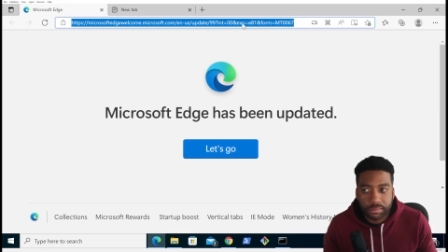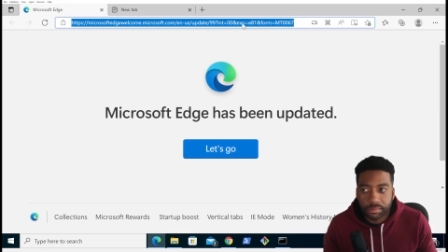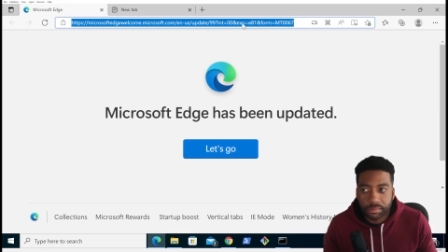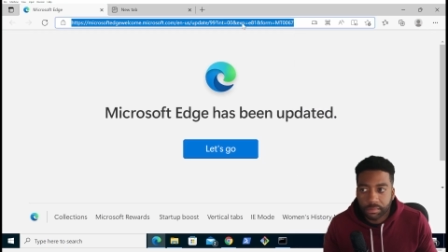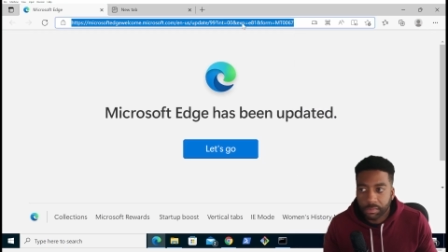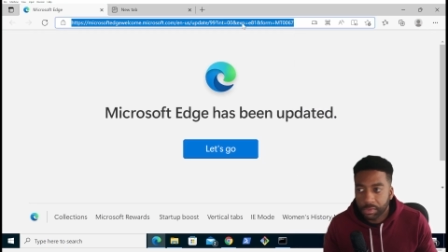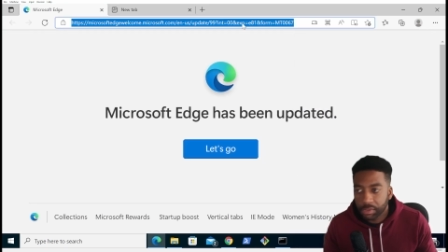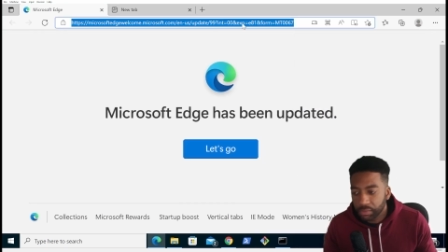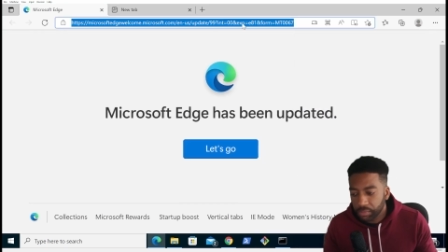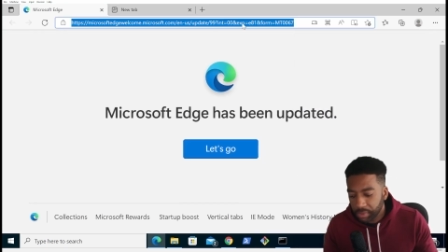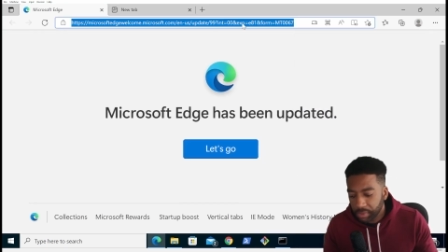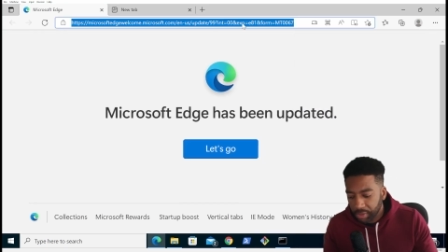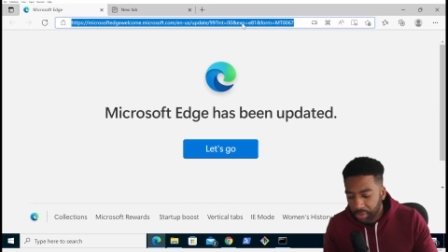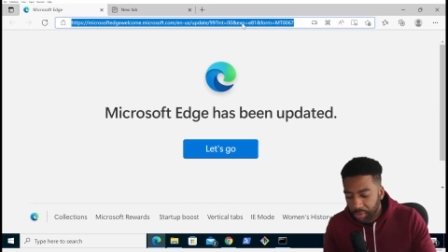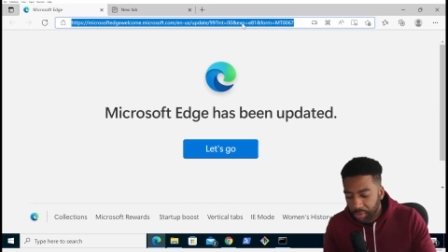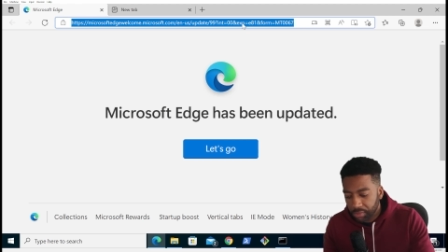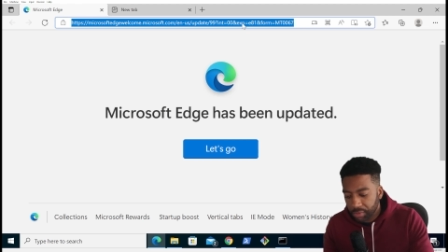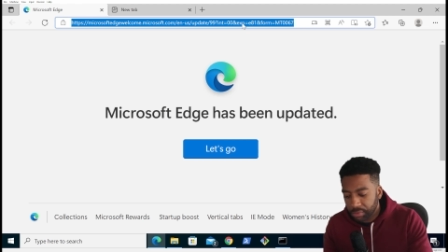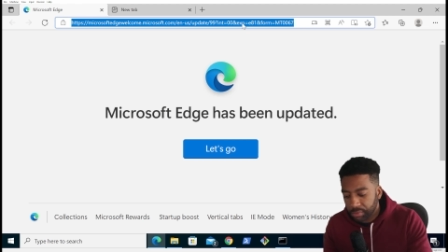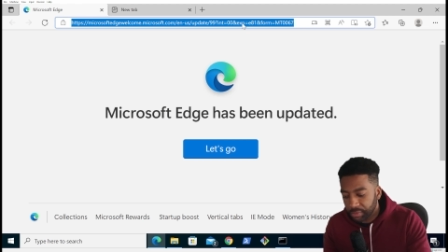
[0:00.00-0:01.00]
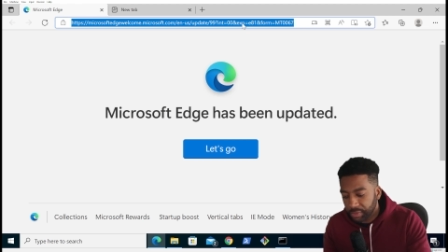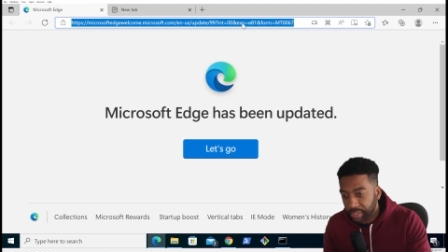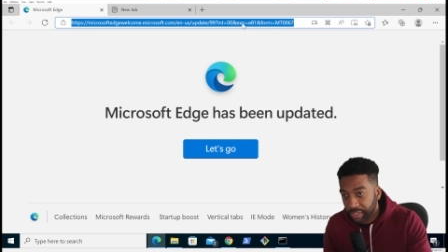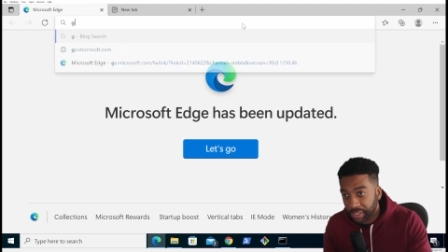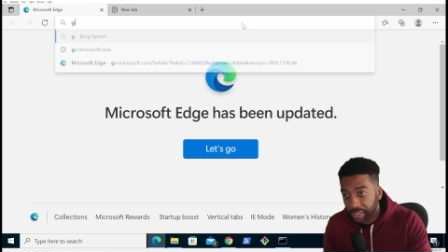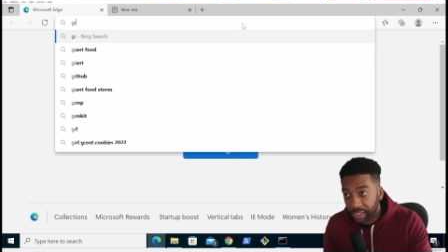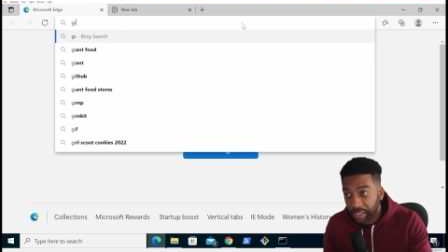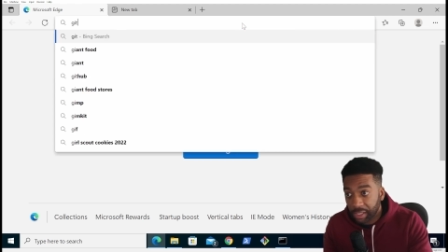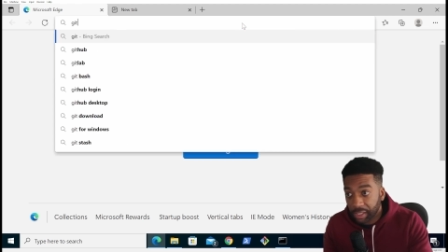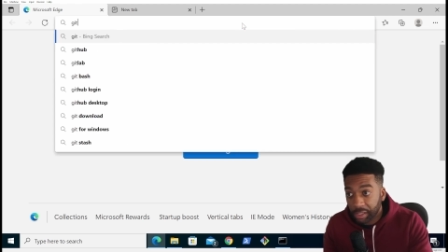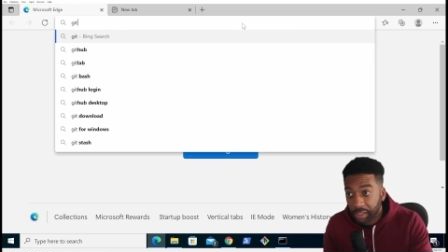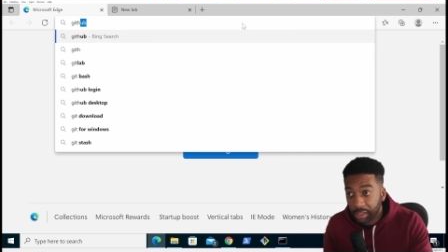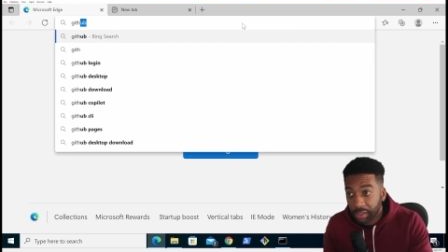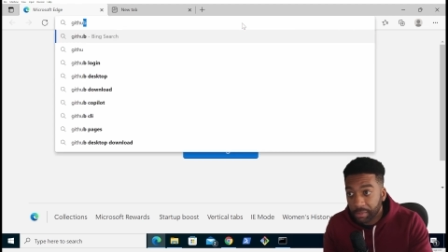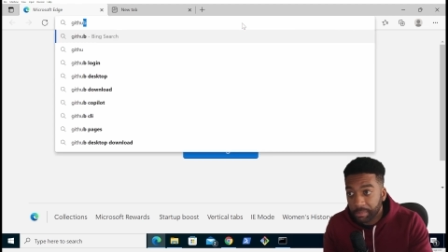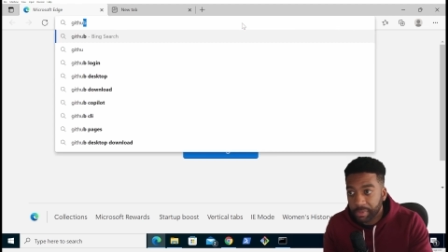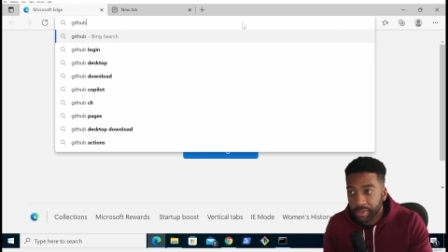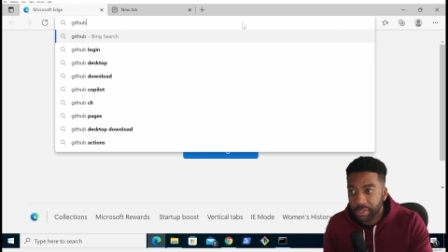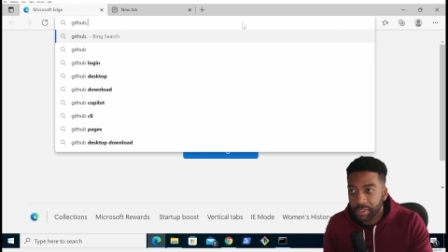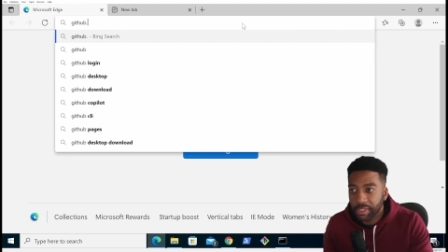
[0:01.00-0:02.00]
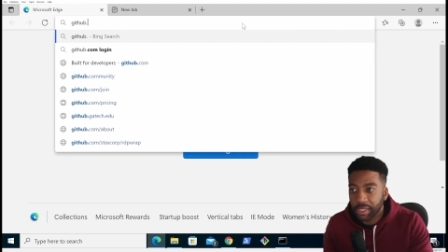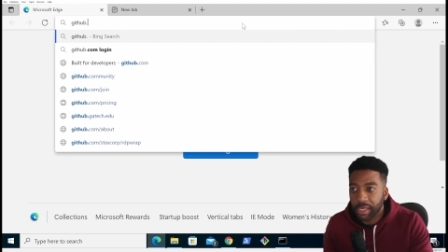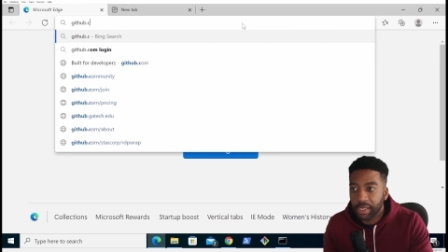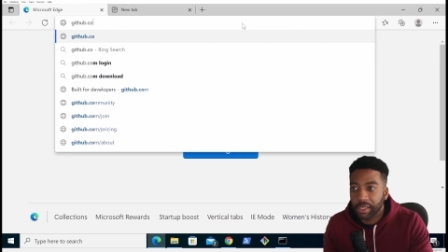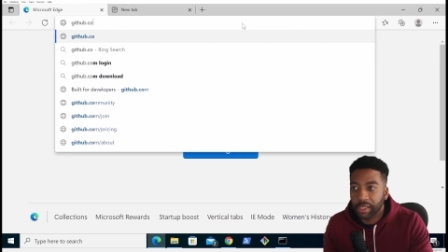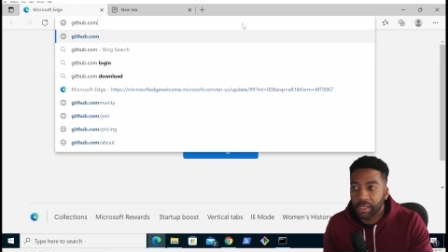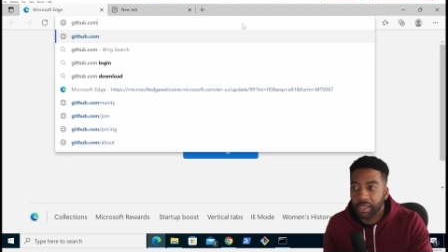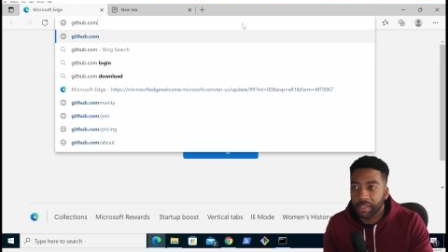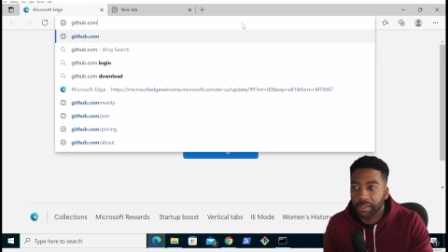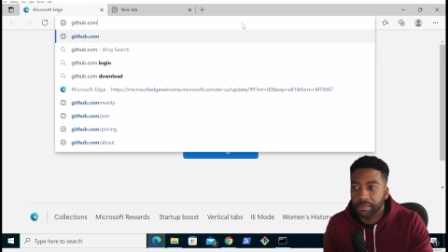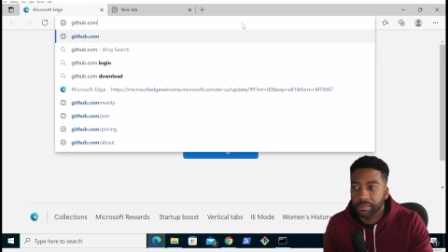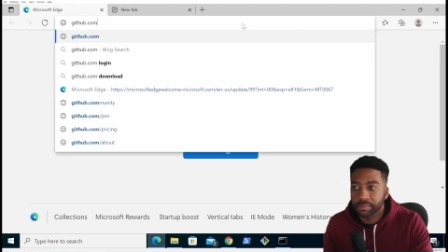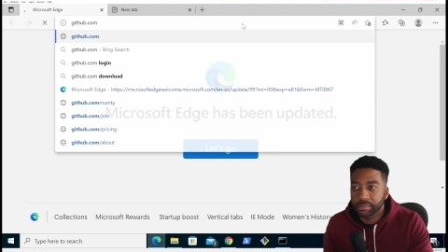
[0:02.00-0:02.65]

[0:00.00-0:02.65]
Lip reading: you want to go to github.com